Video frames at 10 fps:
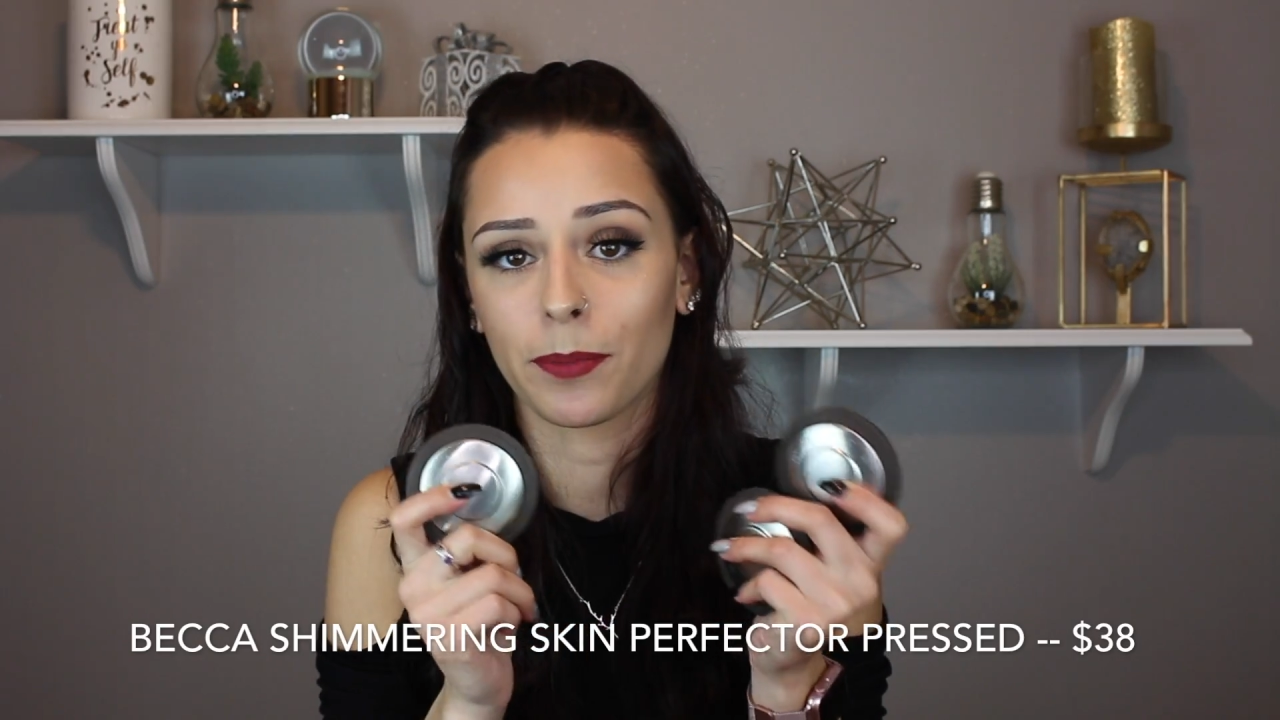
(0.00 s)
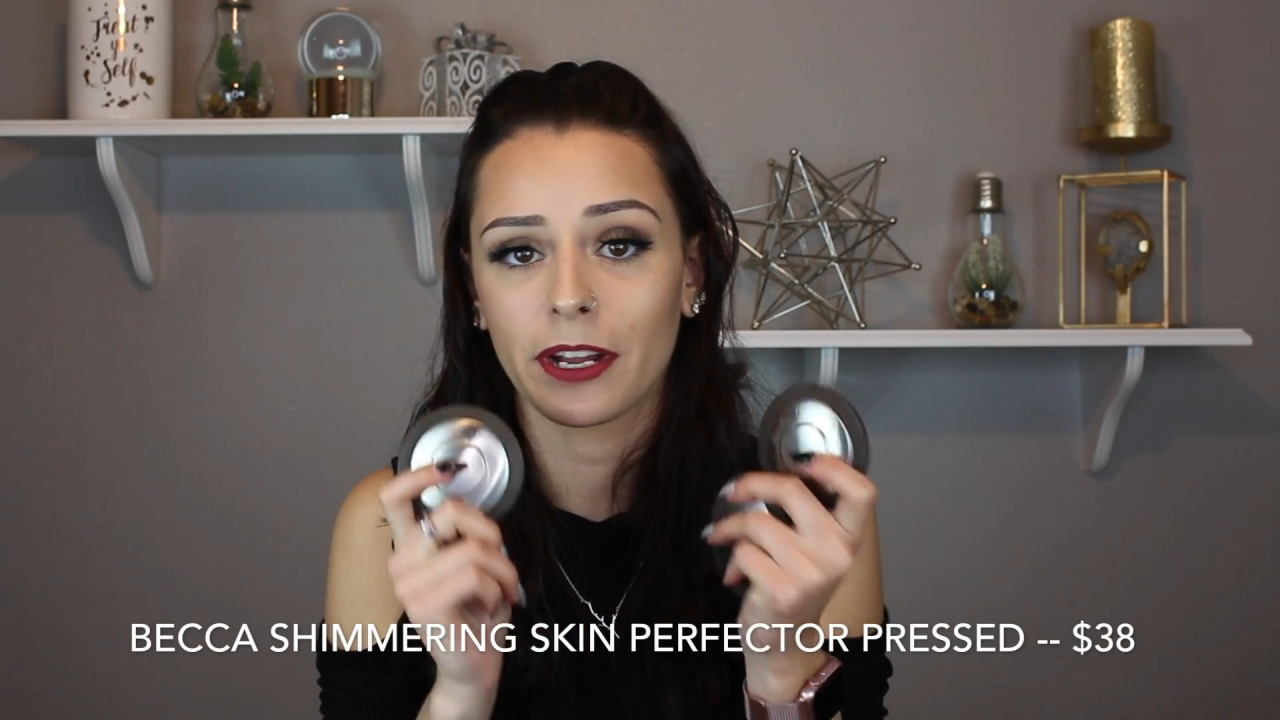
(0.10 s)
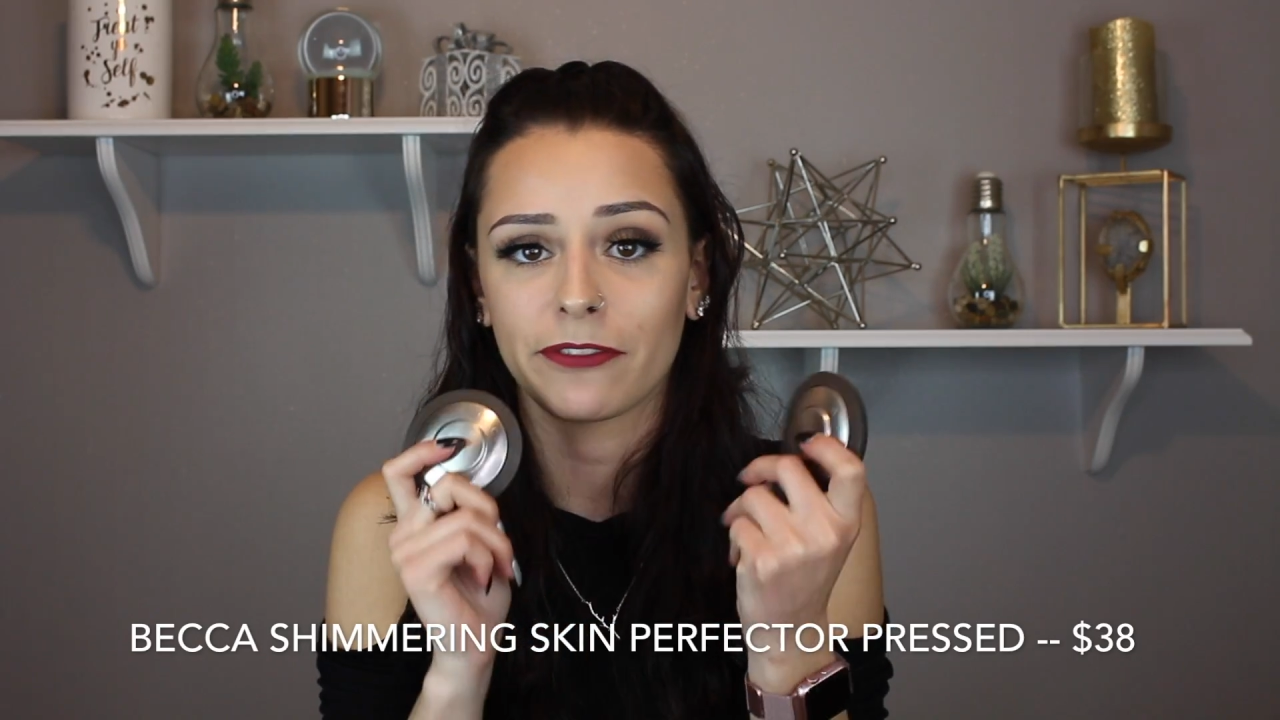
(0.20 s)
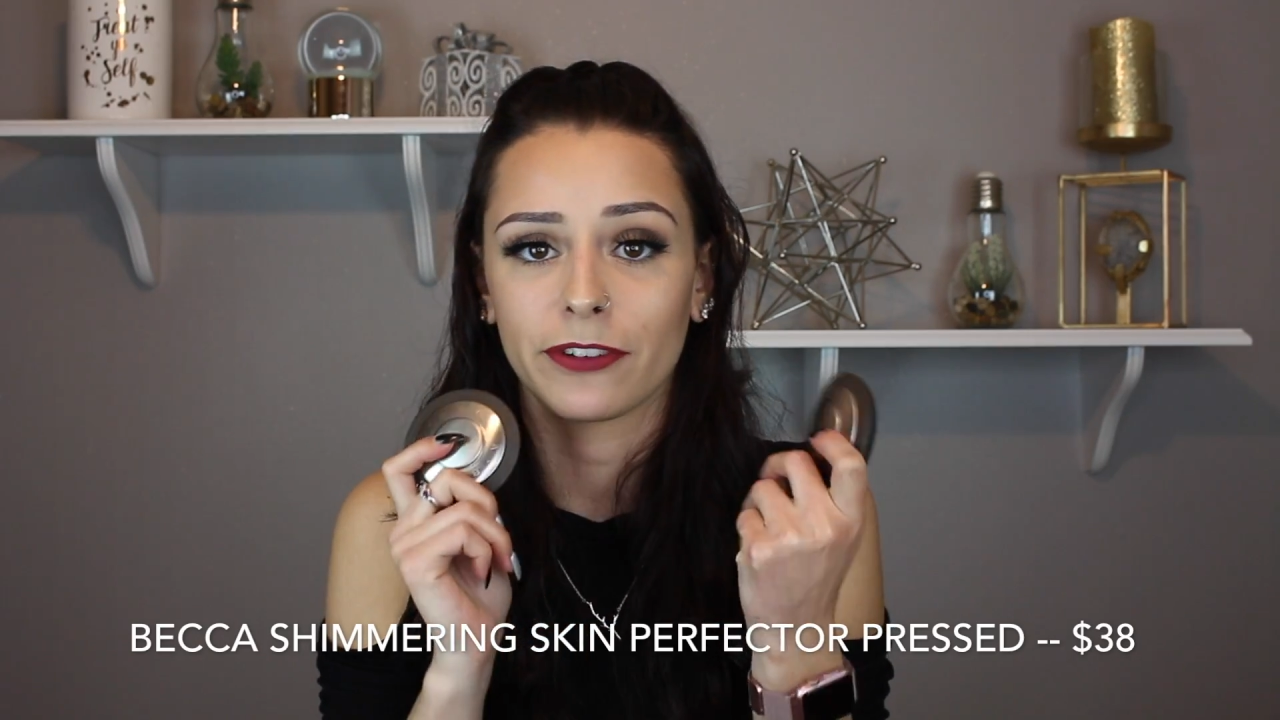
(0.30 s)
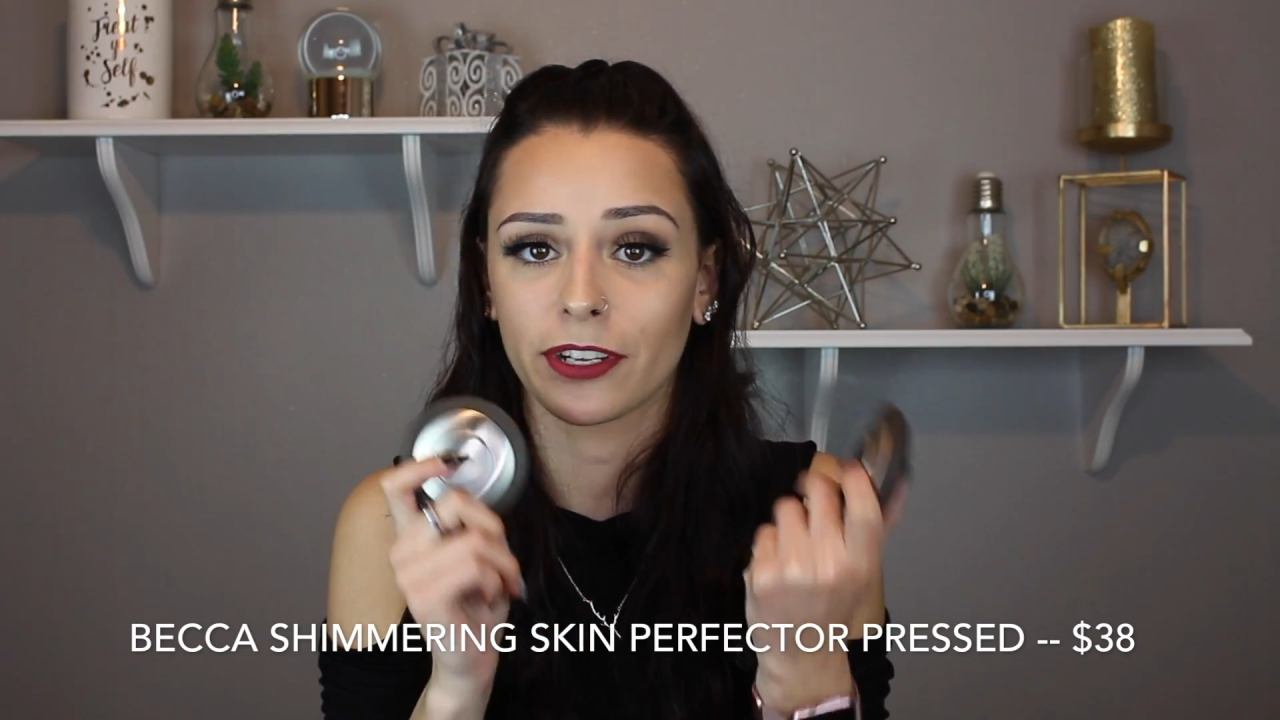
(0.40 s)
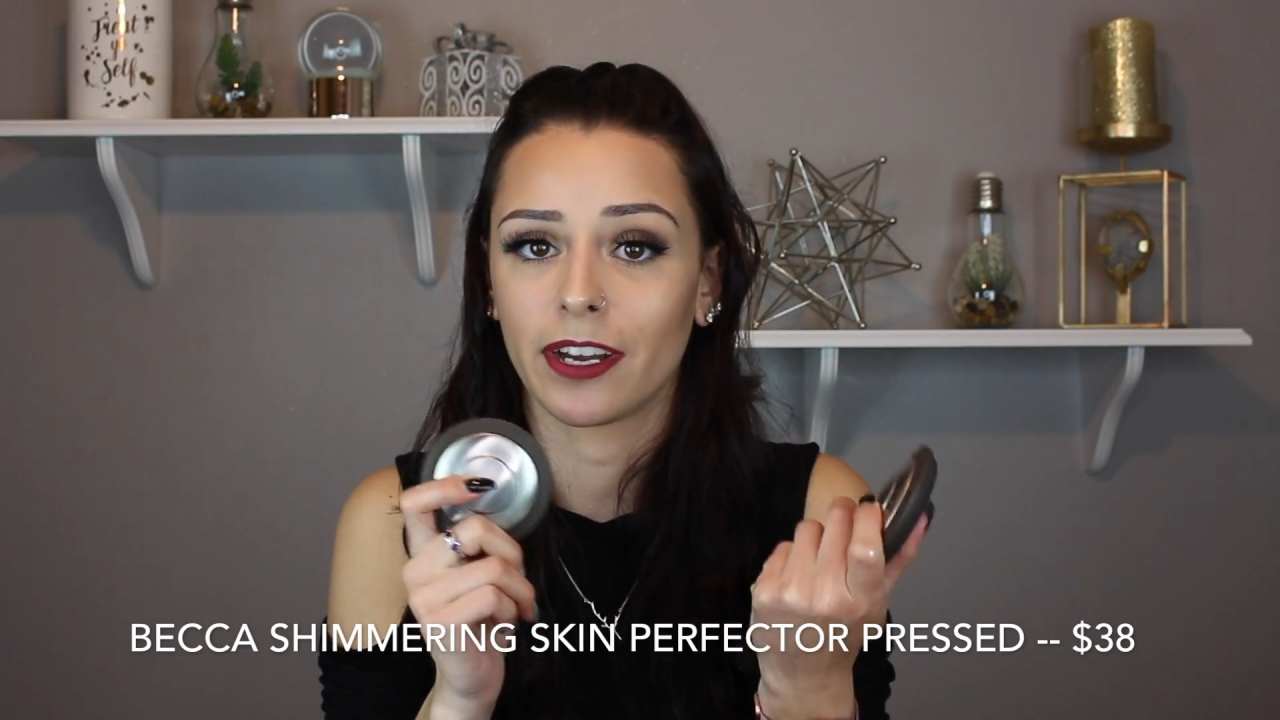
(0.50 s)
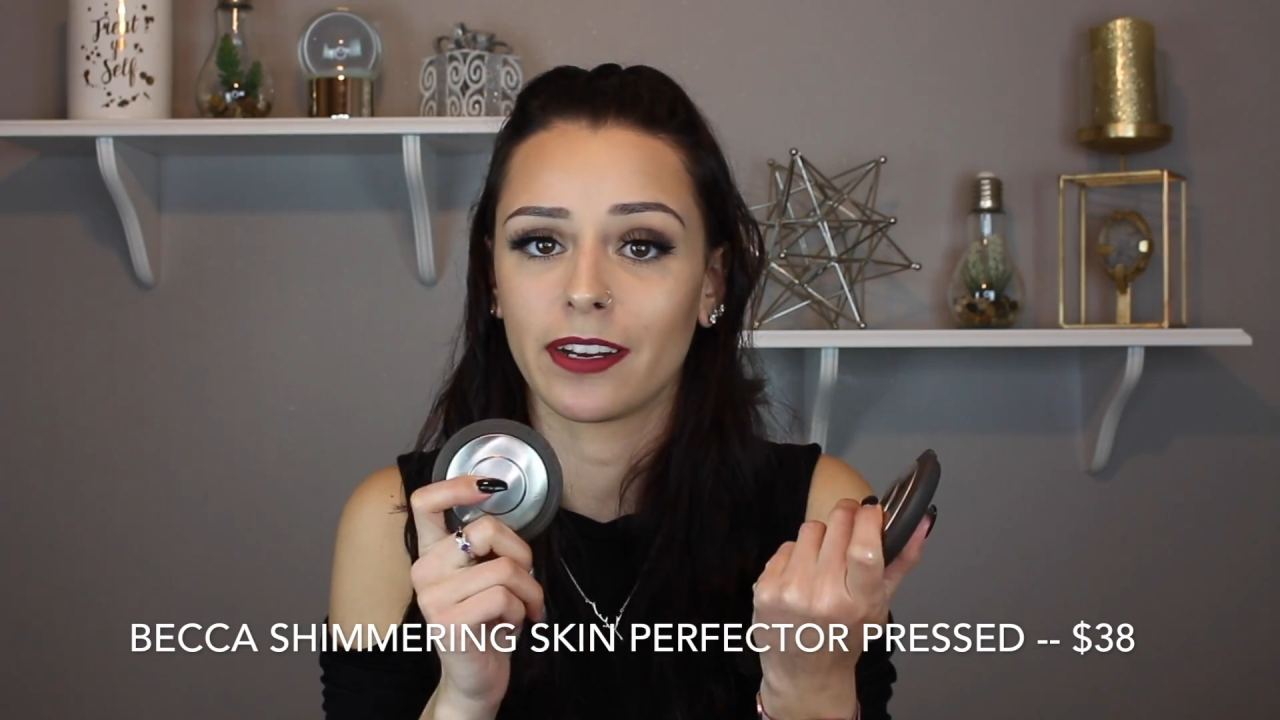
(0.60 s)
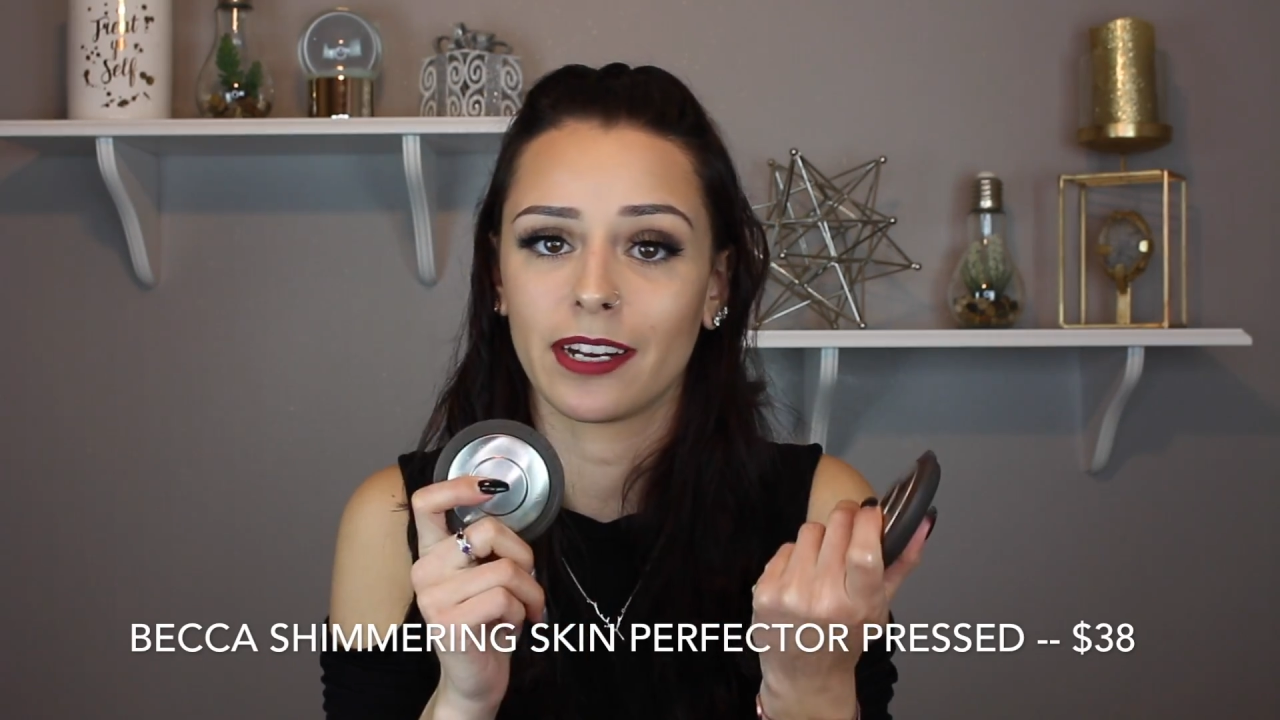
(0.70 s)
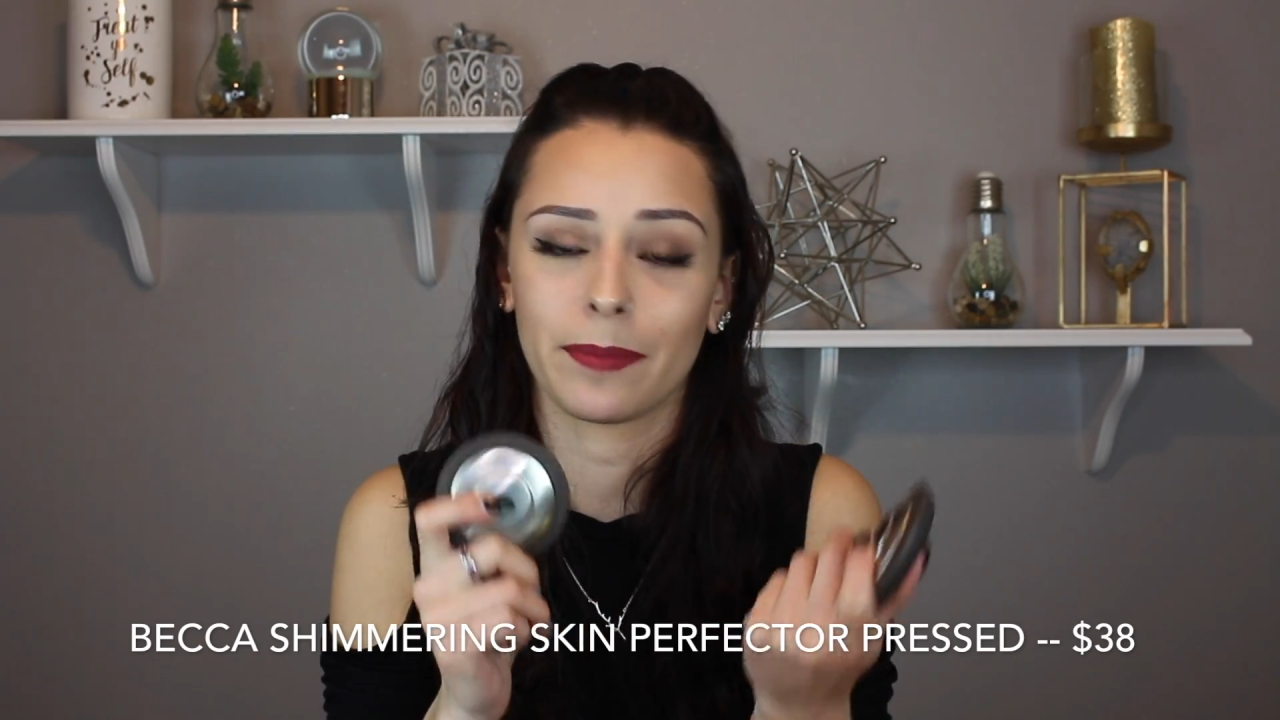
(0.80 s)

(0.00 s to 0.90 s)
but I forgot it